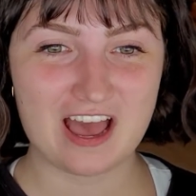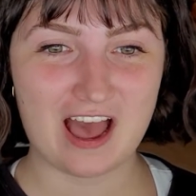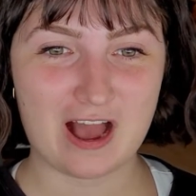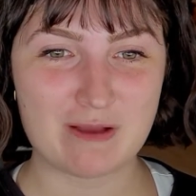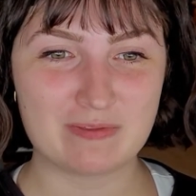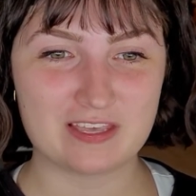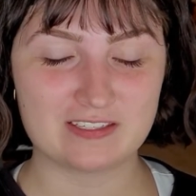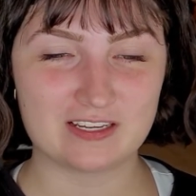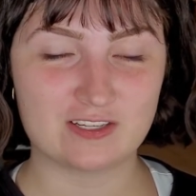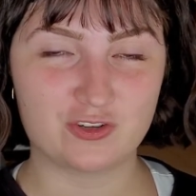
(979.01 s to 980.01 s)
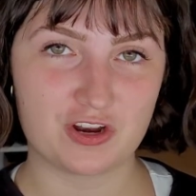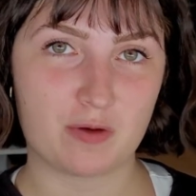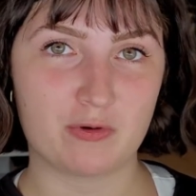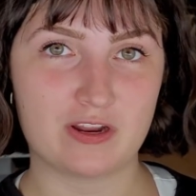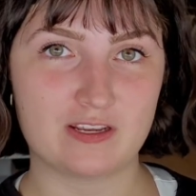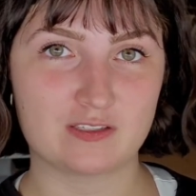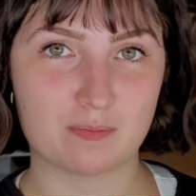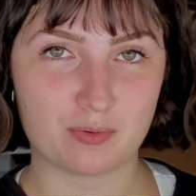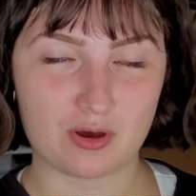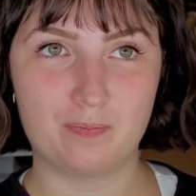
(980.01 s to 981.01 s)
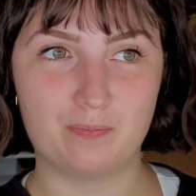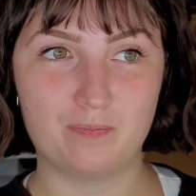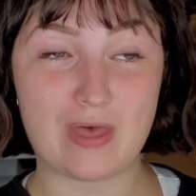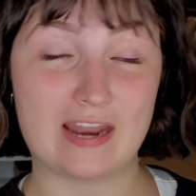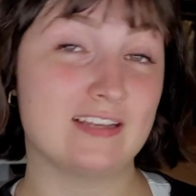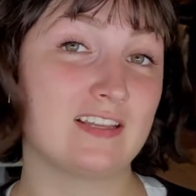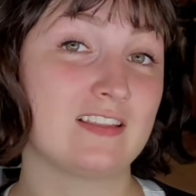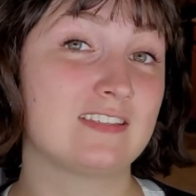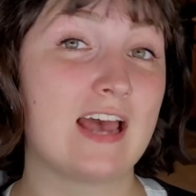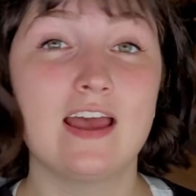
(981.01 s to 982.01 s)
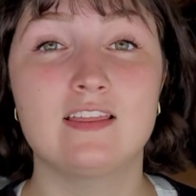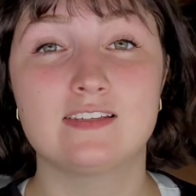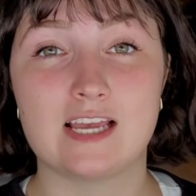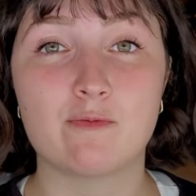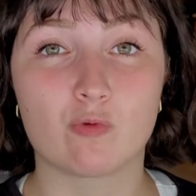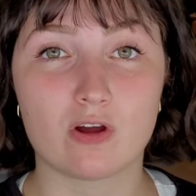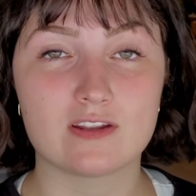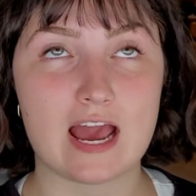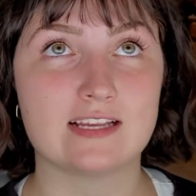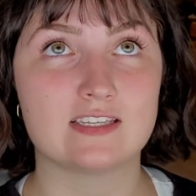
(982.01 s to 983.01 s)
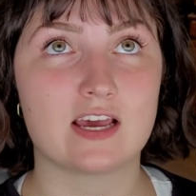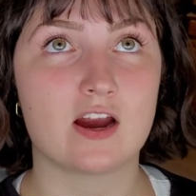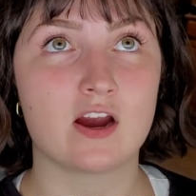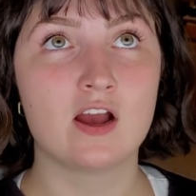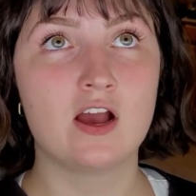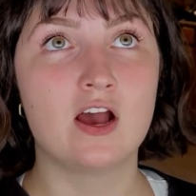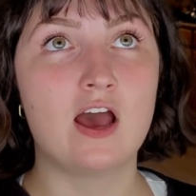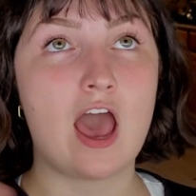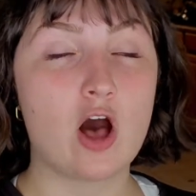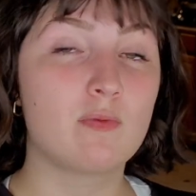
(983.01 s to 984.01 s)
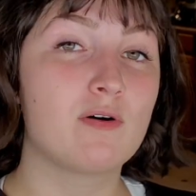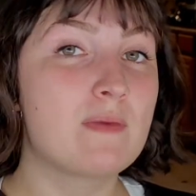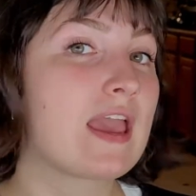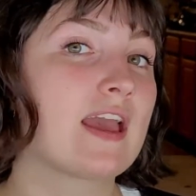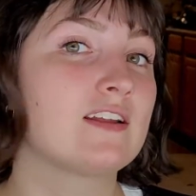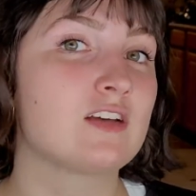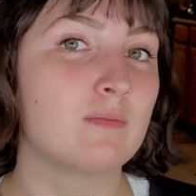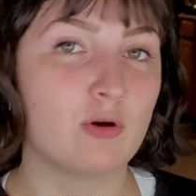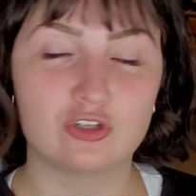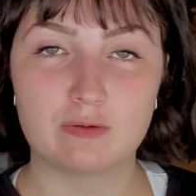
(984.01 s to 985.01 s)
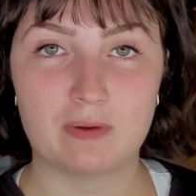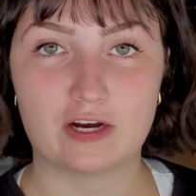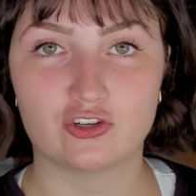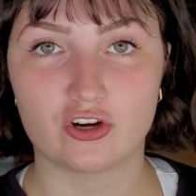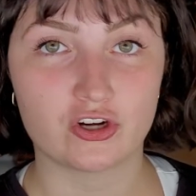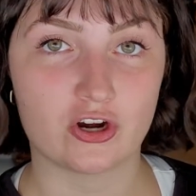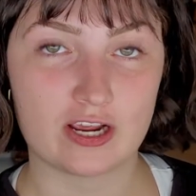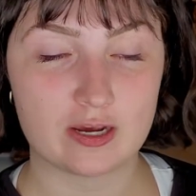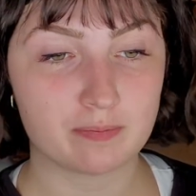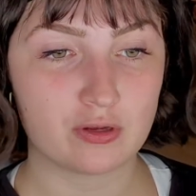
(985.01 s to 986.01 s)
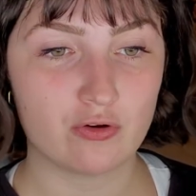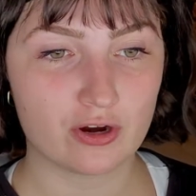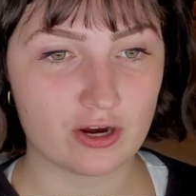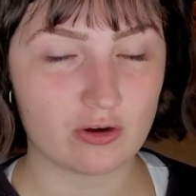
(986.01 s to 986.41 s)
This is Janelle Monáe's book that isn't set in the same world as their album and motion picture Dirty Computer. You